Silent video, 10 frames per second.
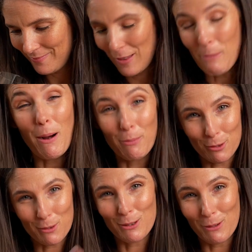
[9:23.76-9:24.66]
The
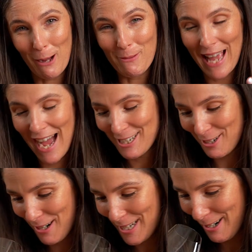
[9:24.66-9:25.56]
bubbles were still coming out.
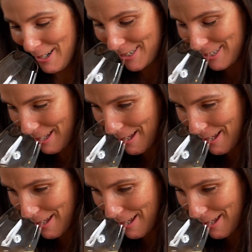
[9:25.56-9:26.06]
Nice.